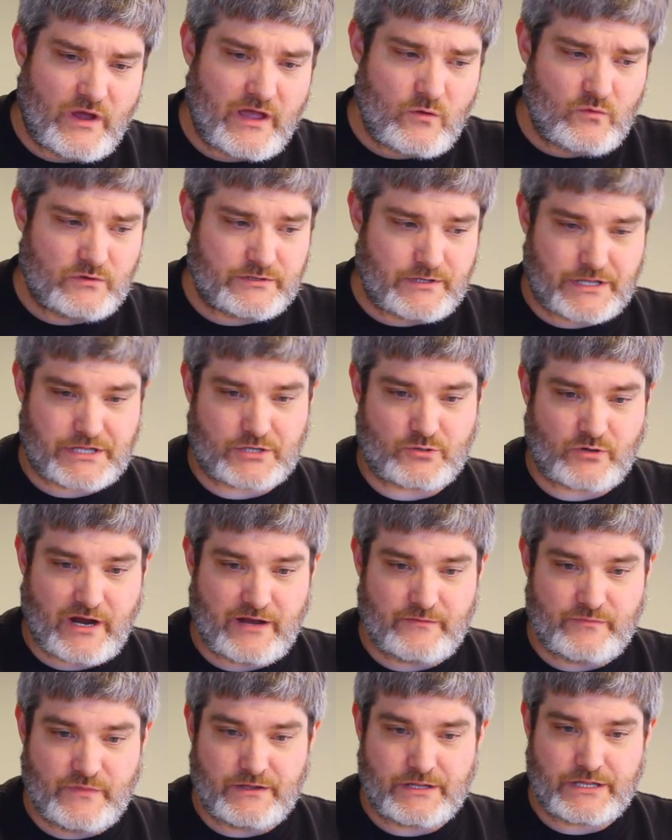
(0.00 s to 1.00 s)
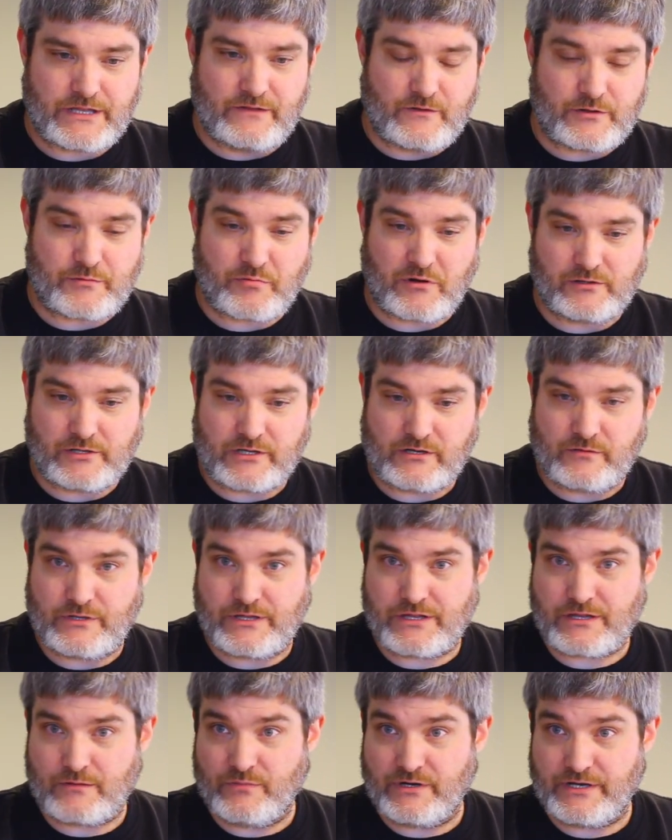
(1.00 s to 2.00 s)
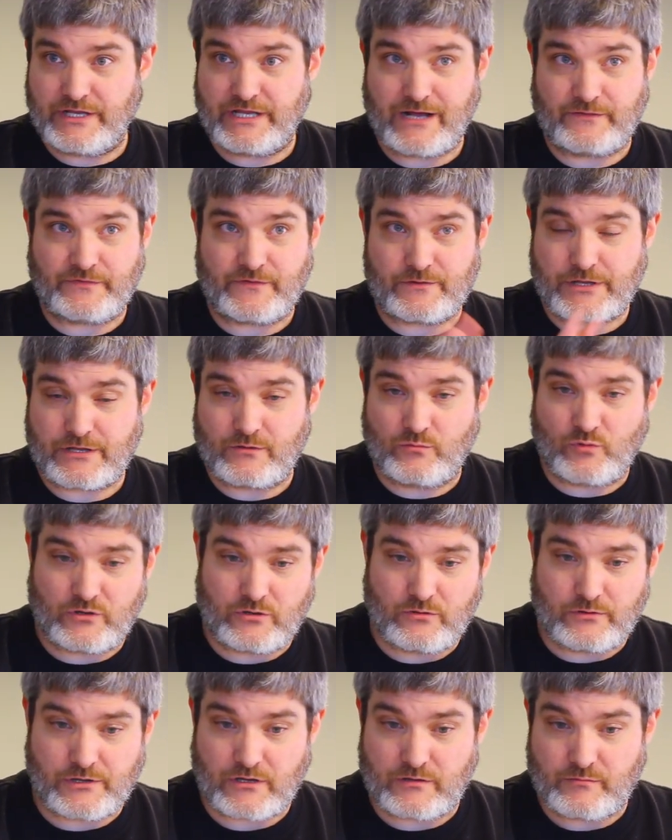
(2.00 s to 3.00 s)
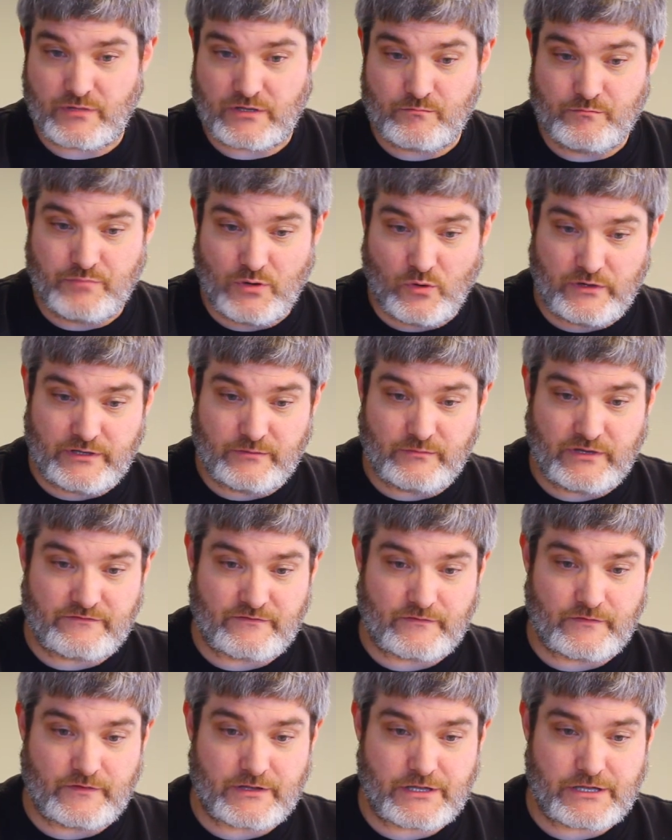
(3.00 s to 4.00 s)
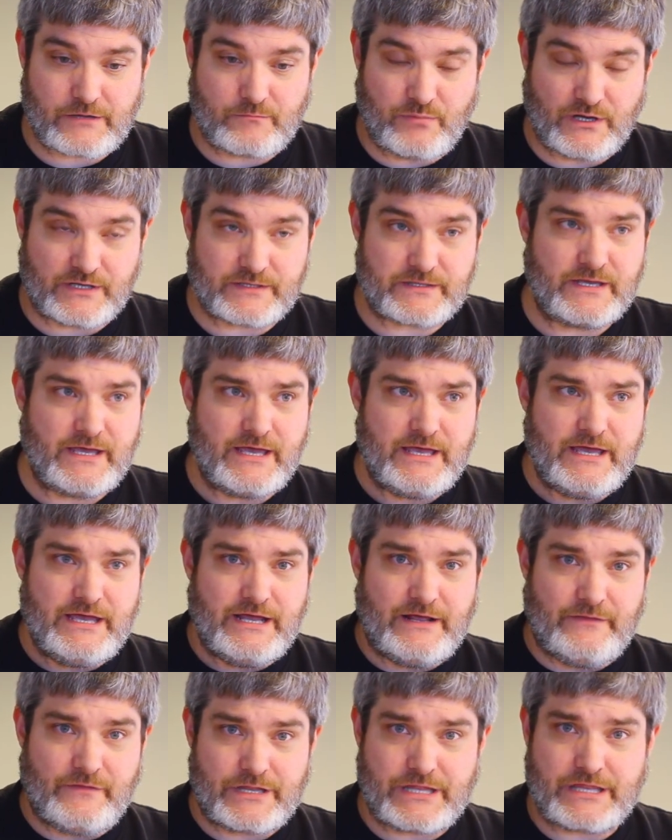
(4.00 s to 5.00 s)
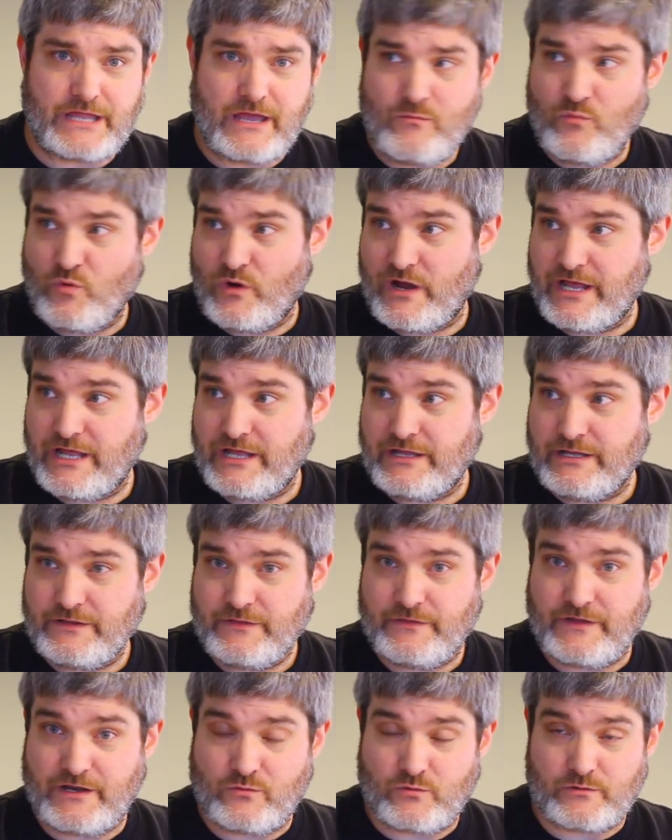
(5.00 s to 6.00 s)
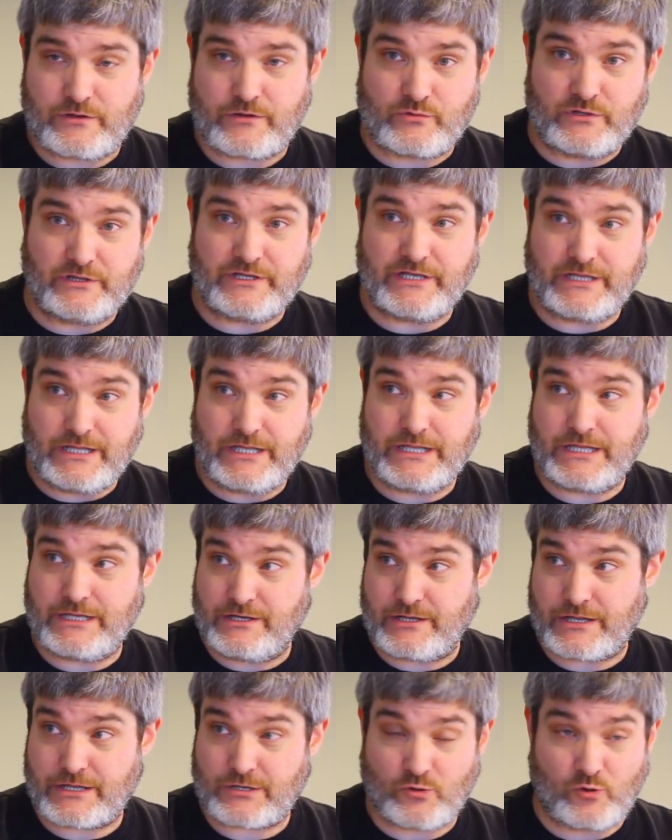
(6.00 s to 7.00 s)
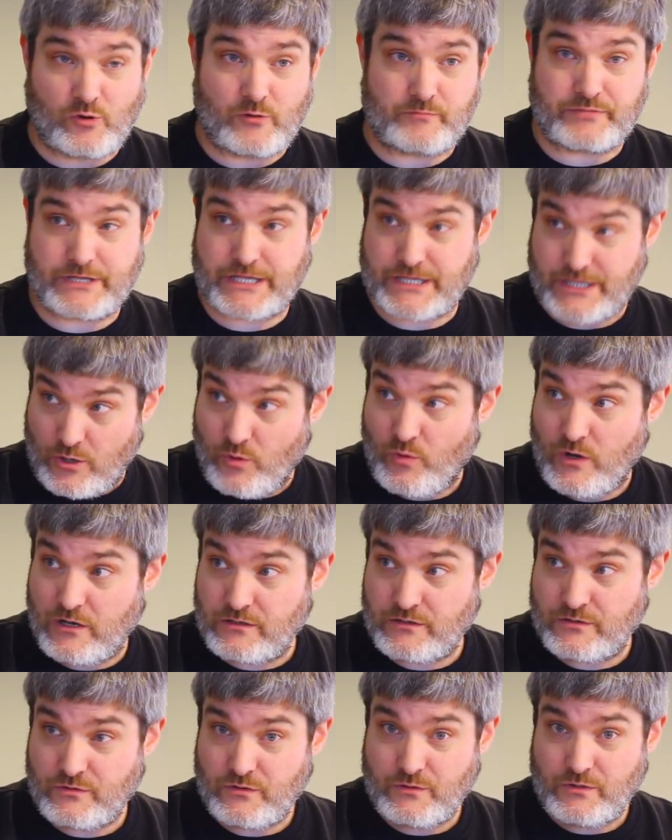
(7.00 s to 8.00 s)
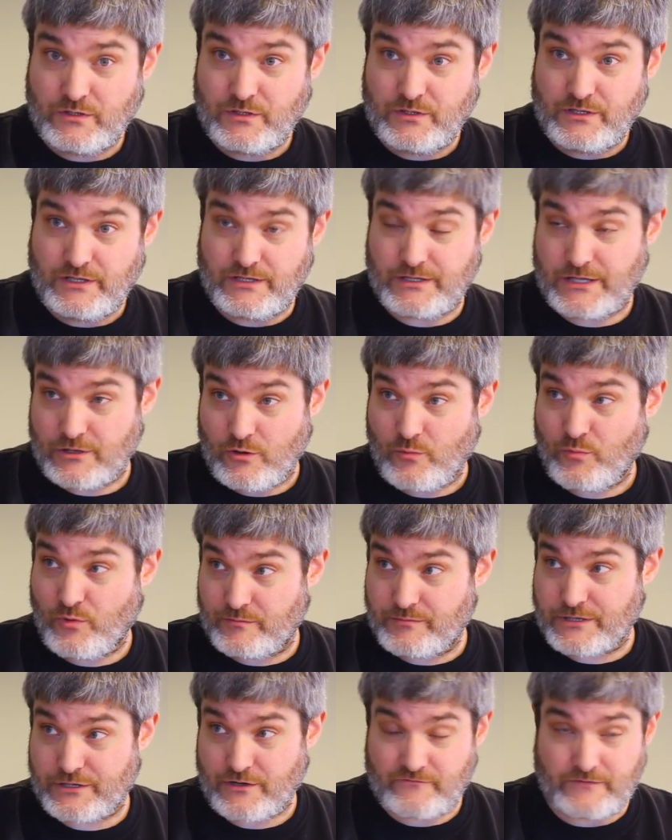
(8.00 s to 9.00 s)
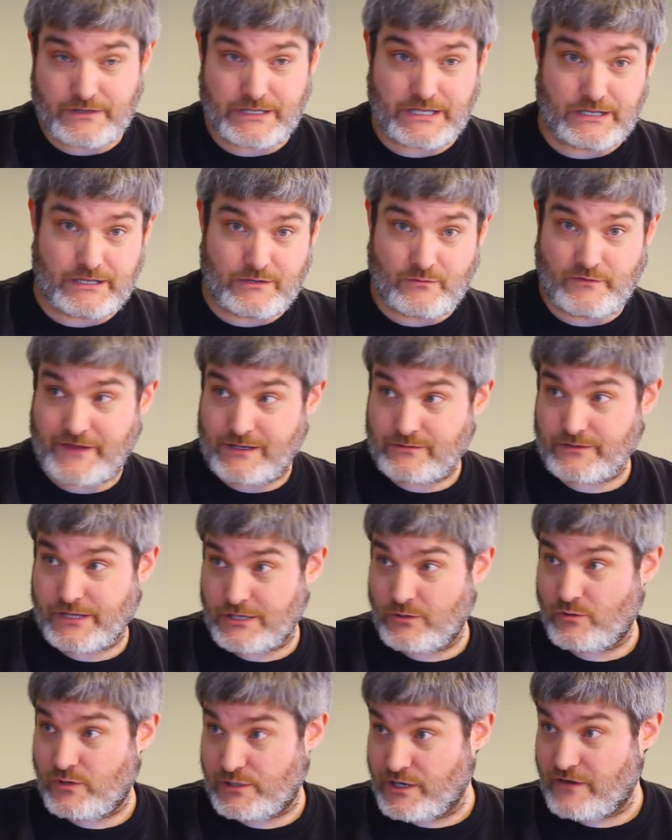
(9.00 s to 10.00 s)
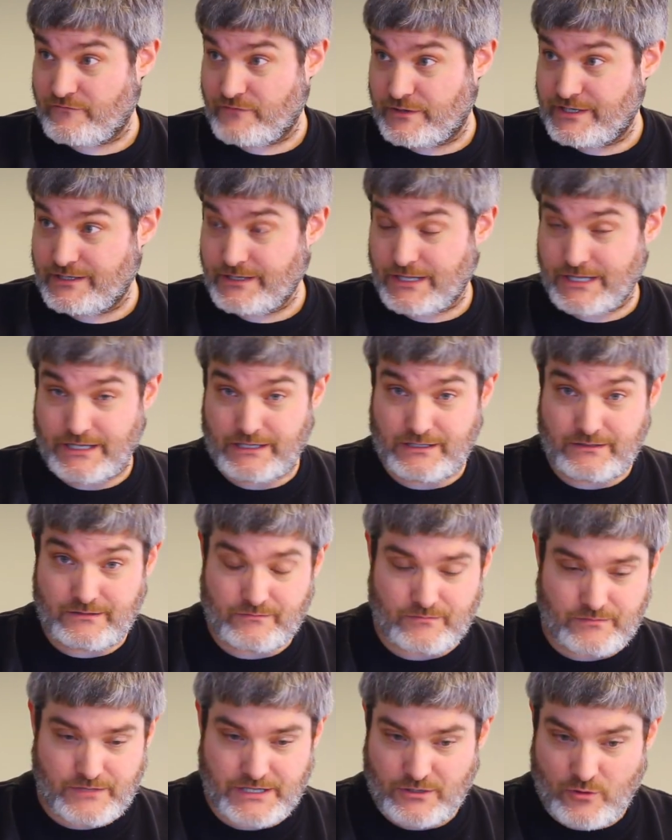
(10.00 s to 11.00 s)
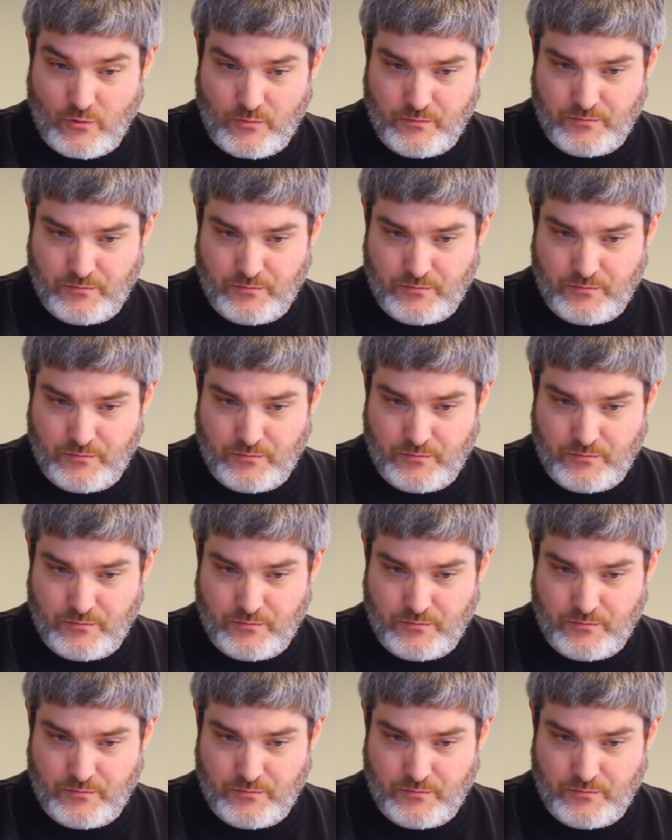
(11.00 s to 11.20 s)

I would describe this, and there's probably going to be somebody out there somewhere who's going to be booing me for this, but in the same way that it was really easy to screw up SOA and SOAP Web Services without SOA governance mm-hmm. and SOAP